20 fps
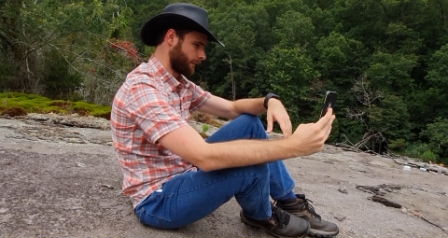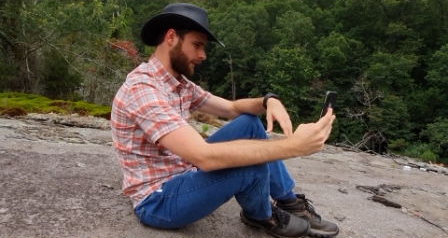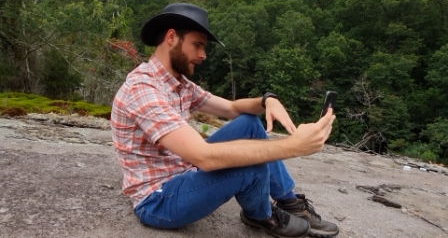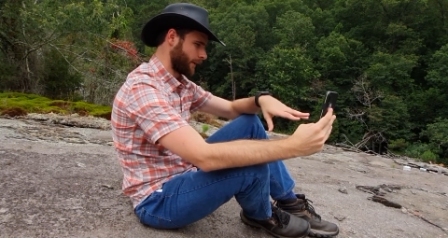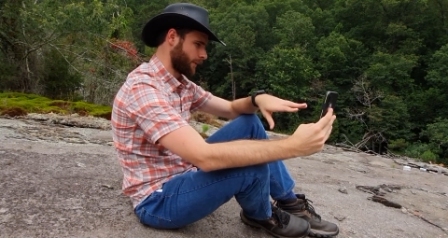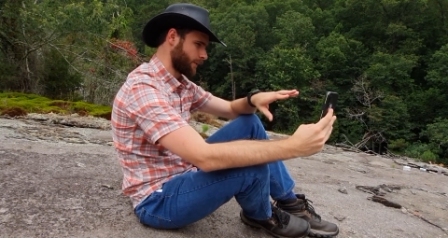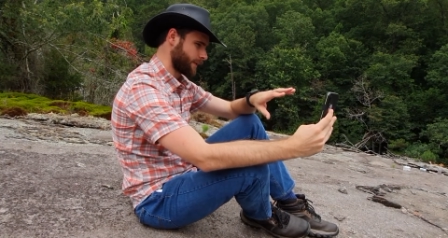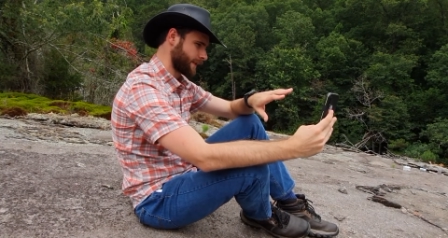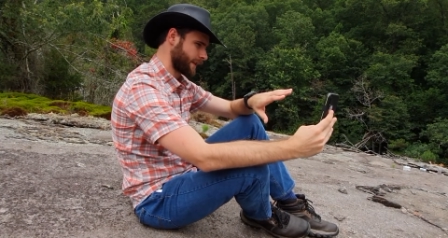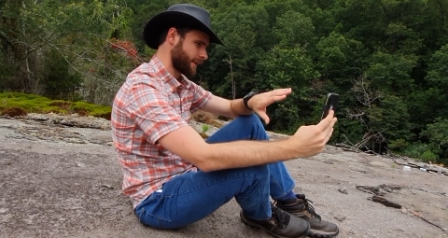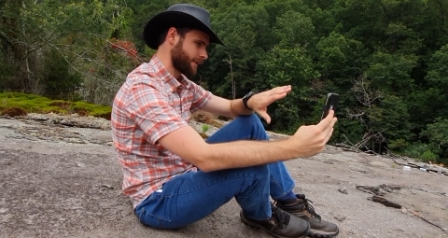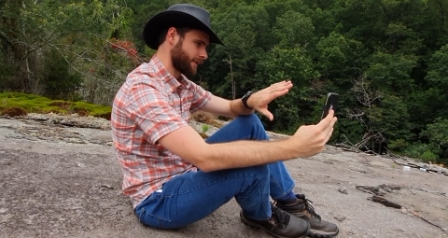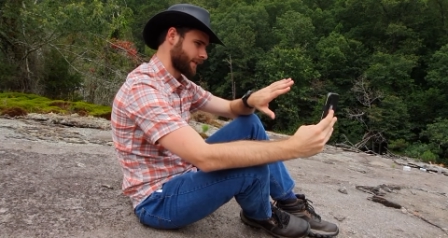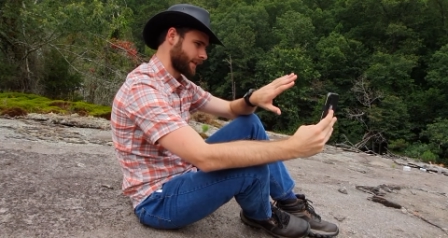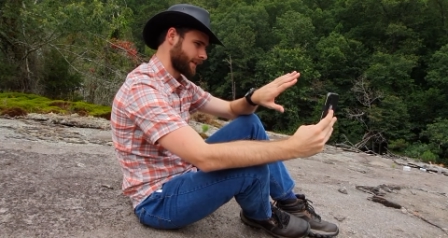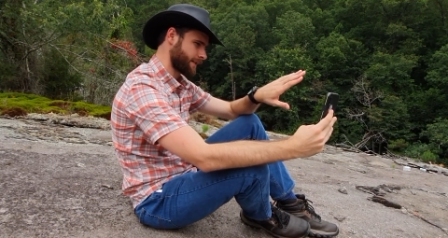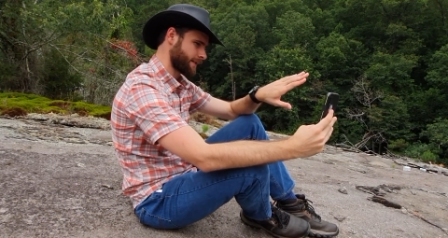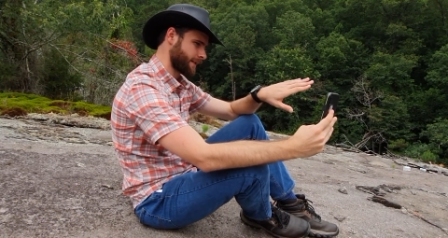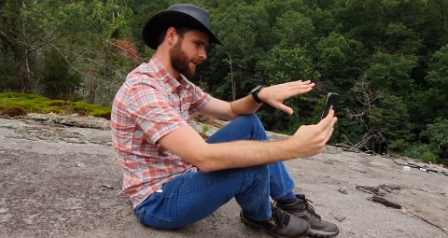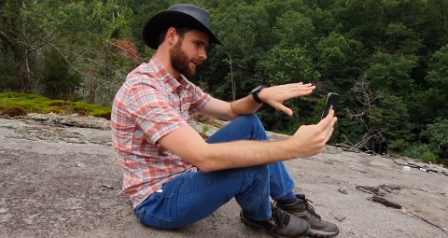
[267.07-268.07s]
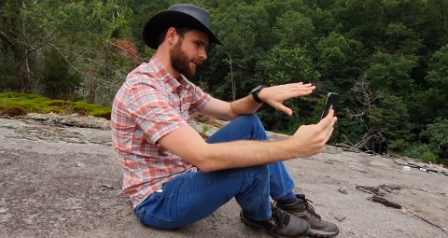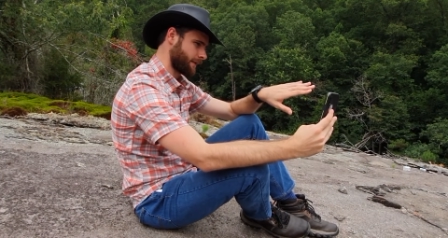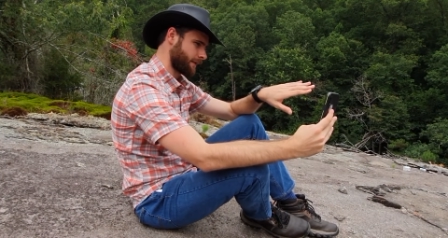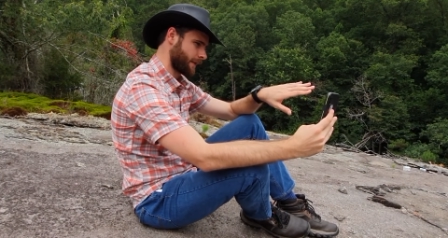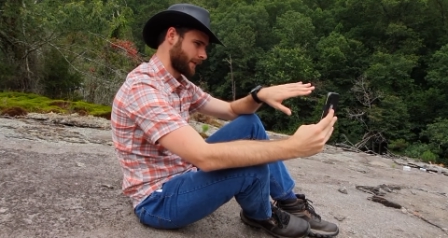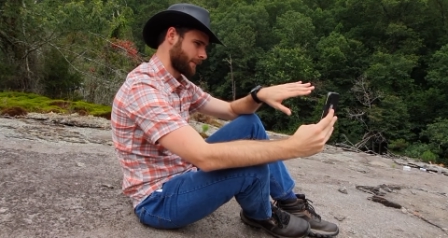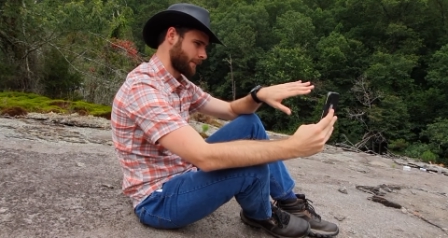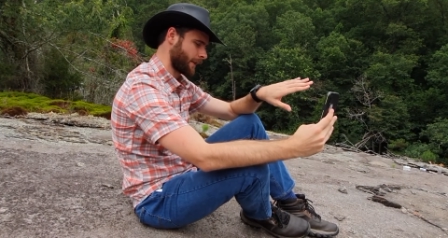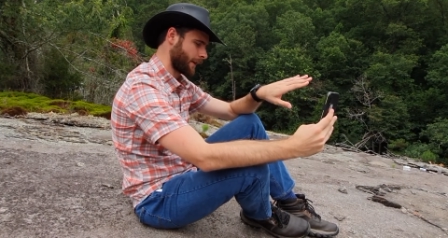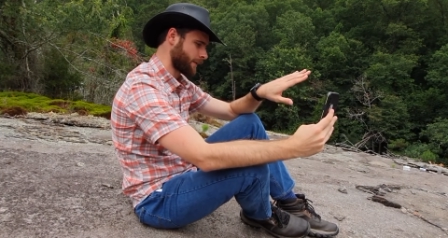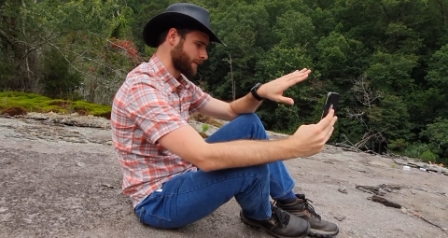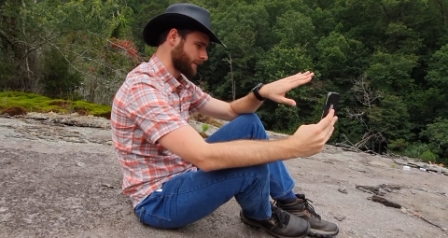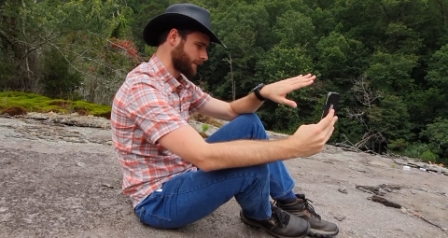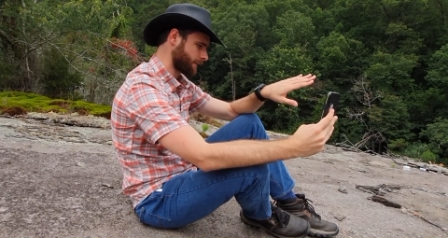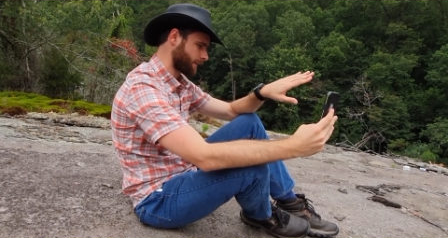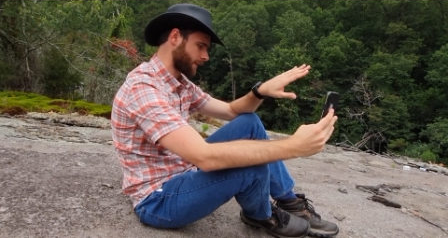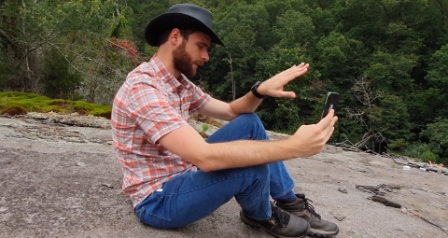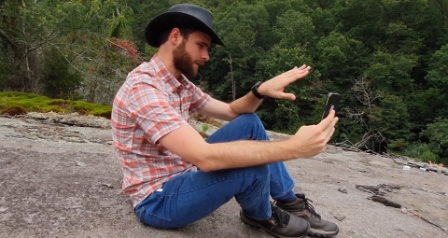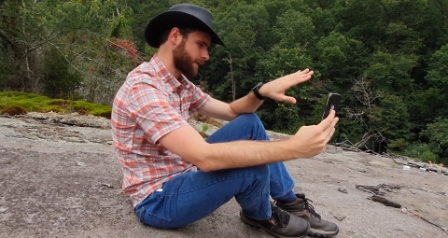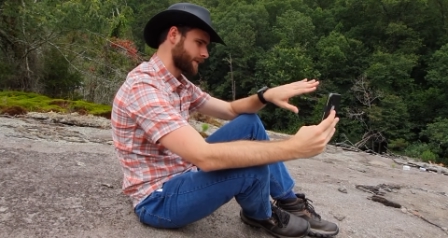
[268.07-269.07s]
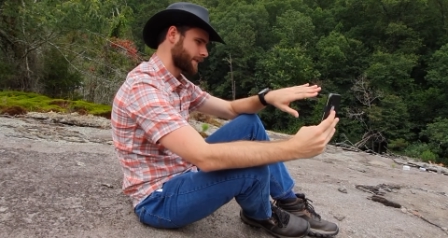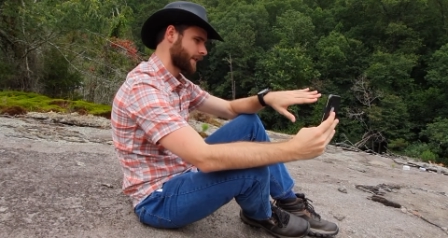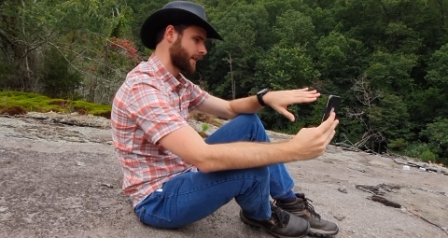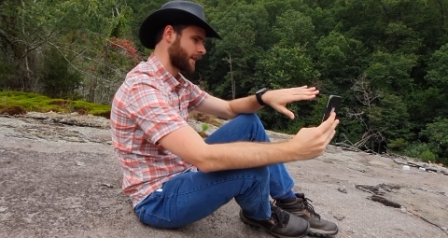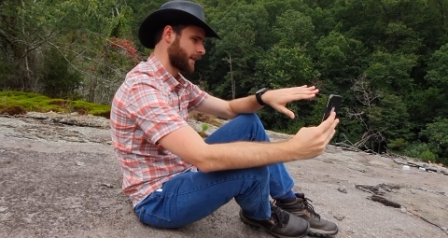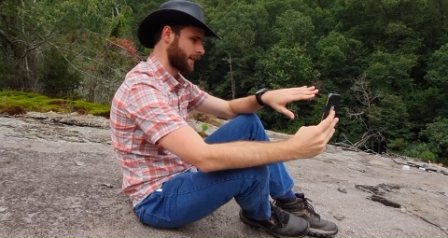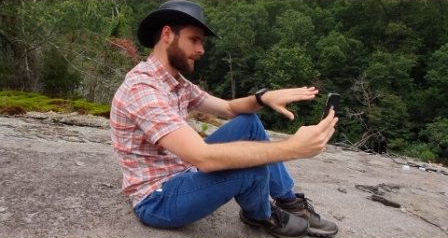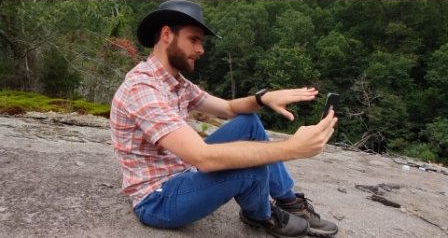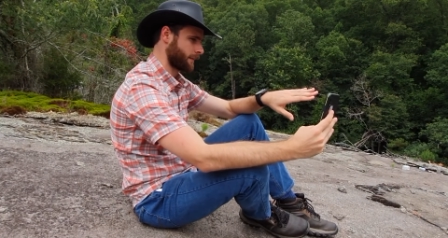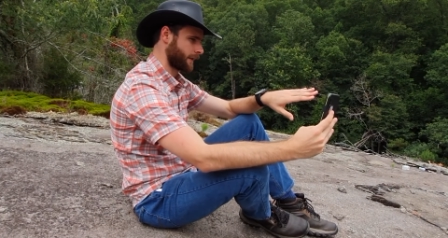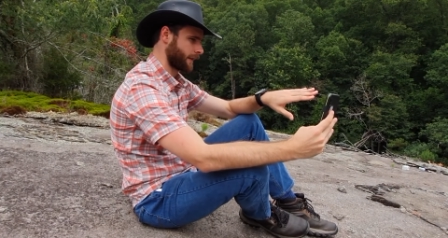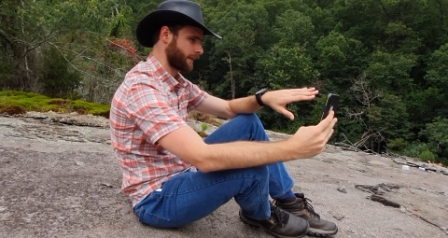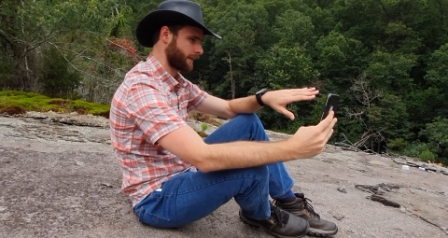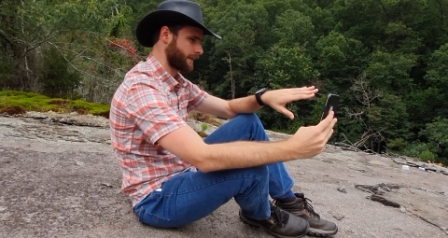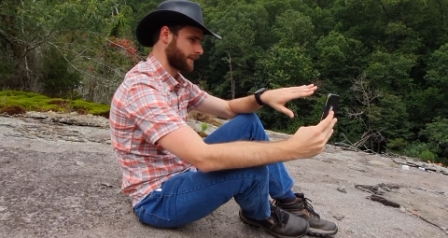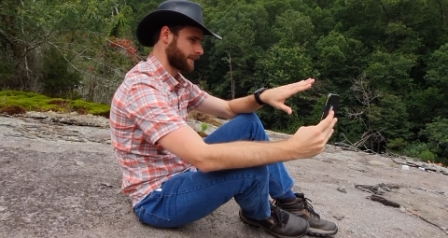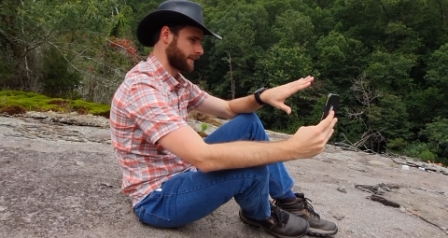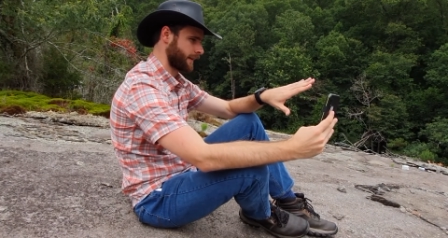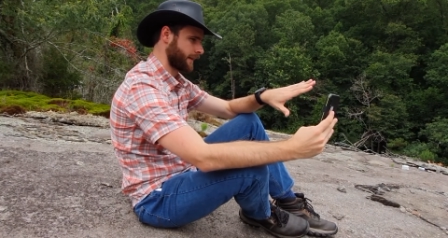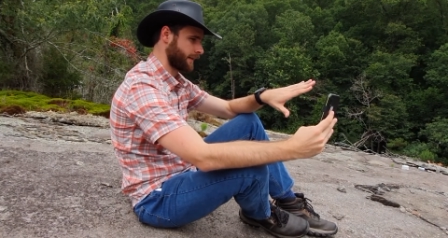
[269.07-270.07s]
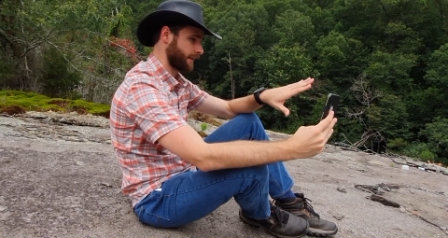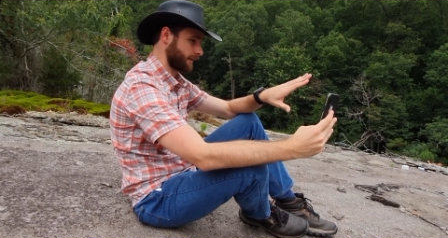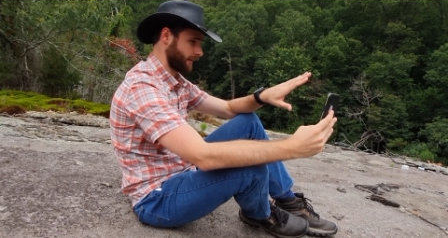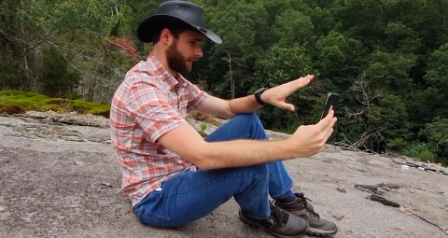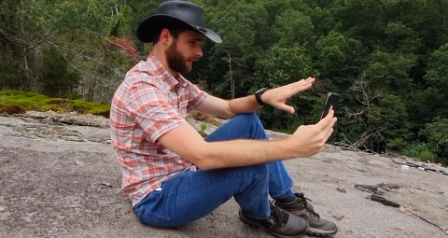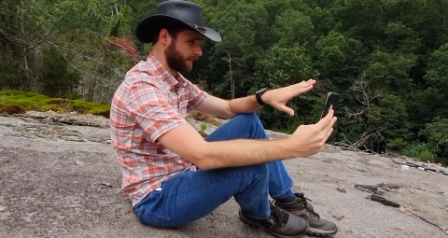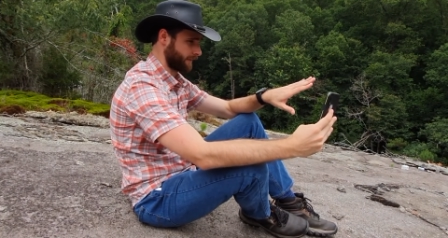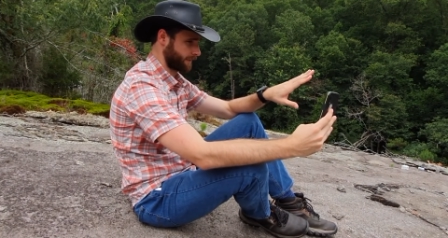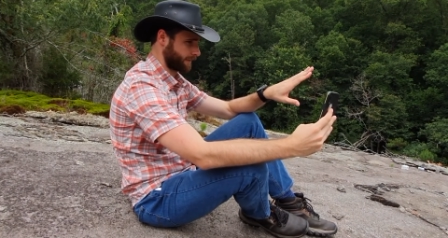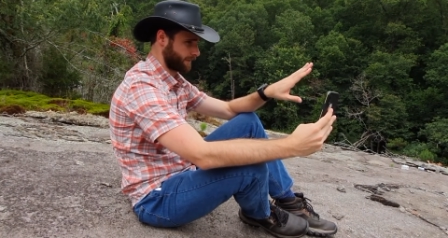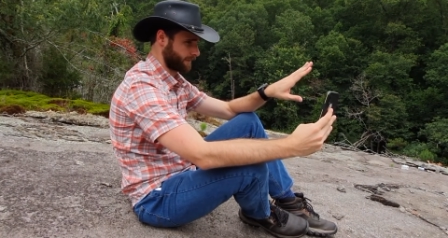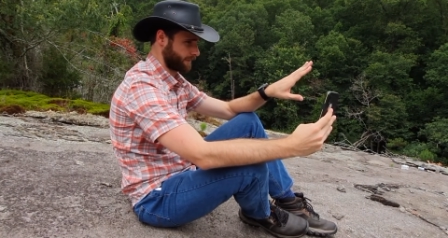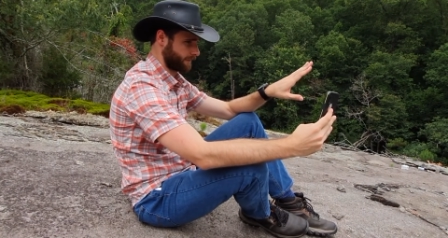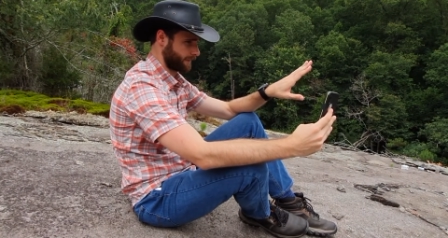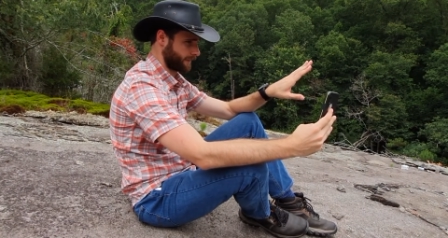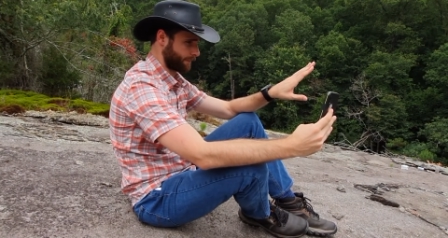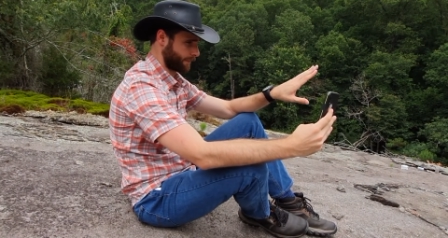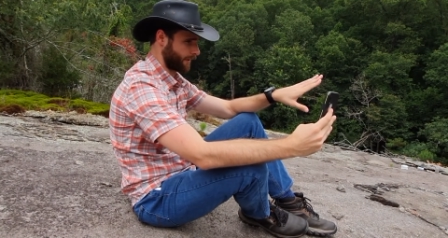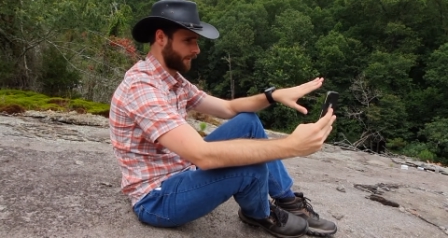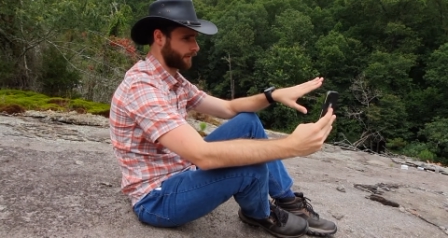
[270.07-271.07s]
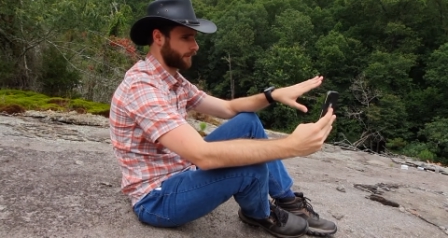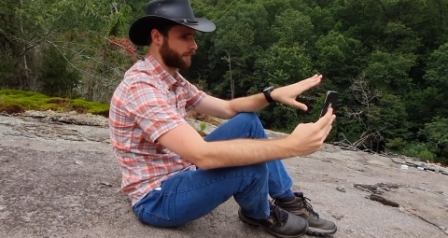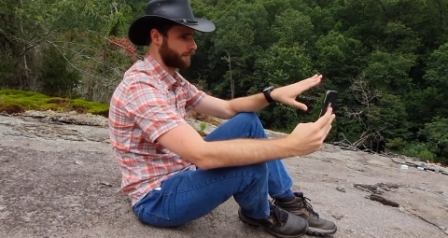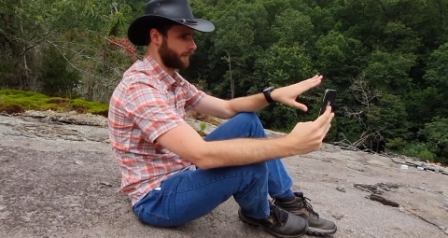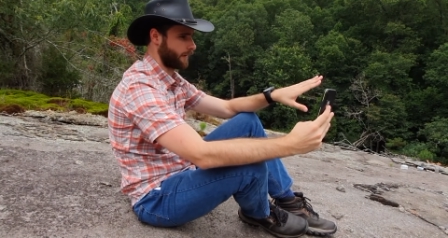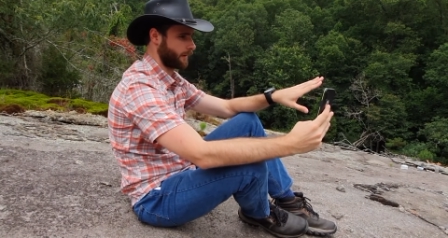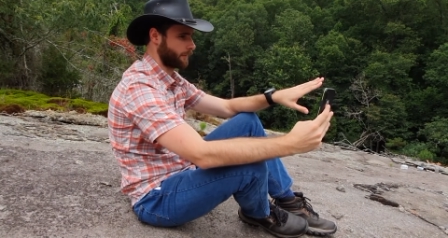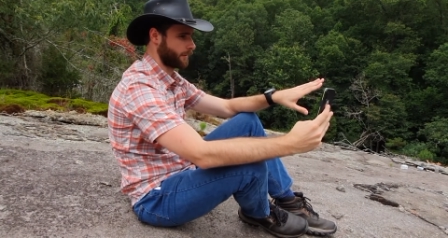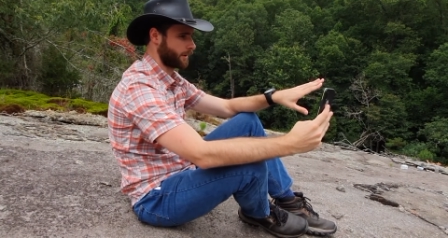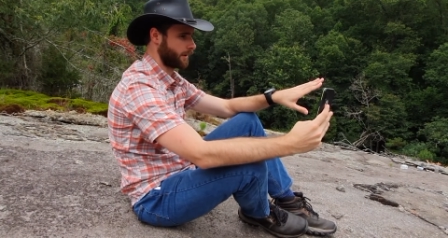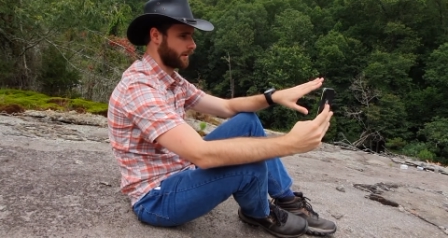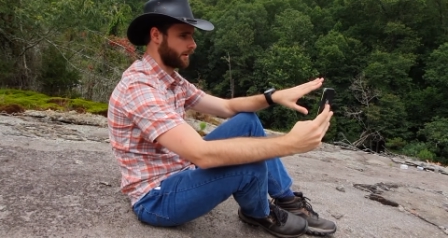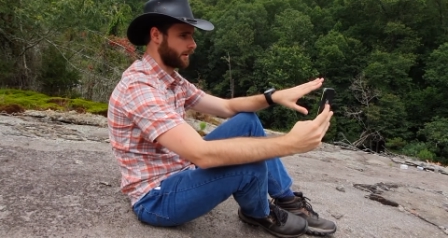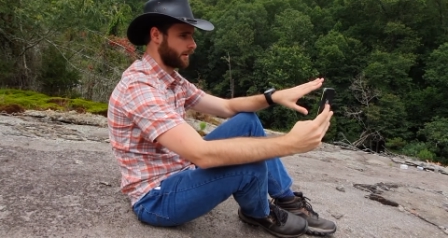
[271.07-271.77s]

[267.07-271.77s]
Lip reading: He was actually outside the family. That was the first time that this land had left the Parker family.